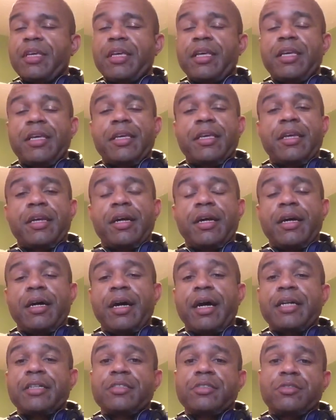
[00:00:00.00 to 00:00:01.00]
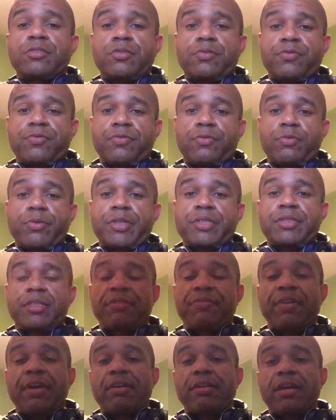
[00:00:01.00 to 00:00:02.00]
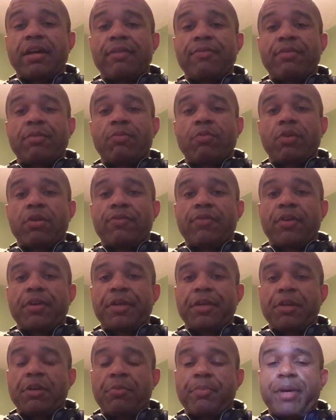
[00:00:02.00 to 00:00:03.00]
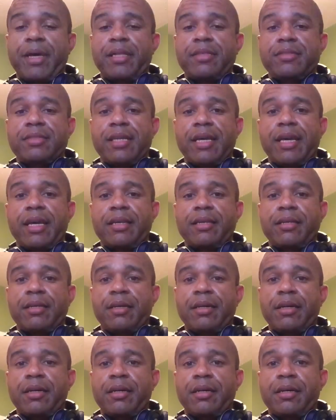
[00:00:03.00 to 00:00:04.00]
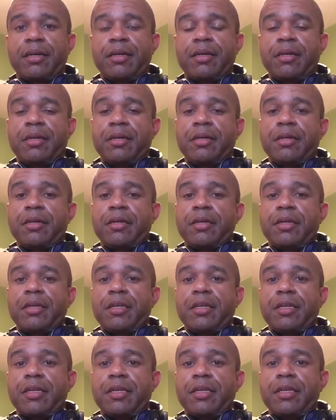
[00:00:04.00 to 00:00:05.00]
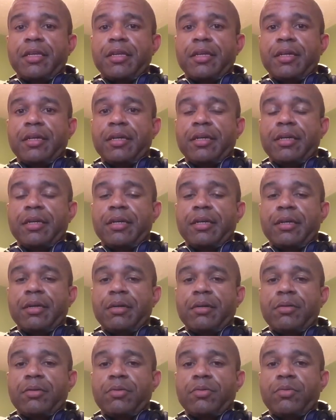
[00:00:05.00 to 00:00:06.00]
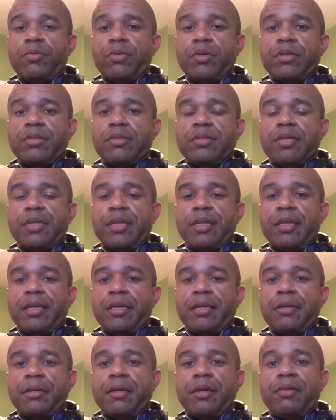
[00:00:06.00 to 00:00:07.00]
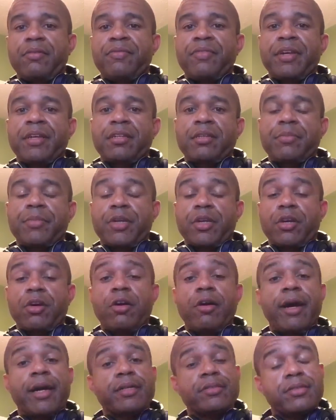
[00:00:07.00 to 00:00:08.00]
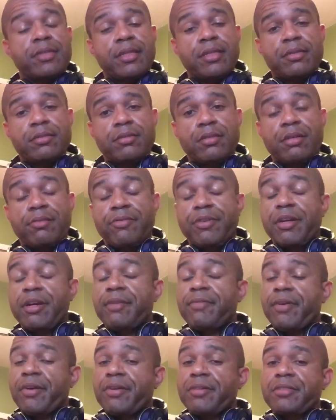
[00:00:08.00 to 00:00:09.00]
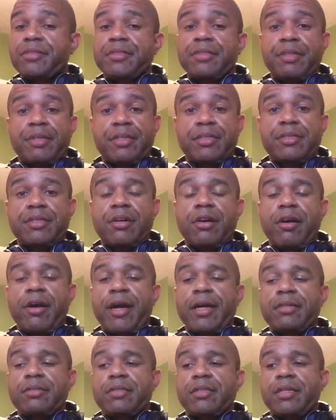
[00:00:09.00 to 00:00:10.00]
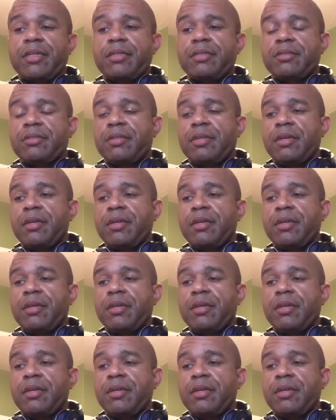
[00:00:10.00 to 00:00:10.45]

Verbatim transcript: I just recently found out from one of our guildmates that he was a victim in a car accident, a very, very serious car accident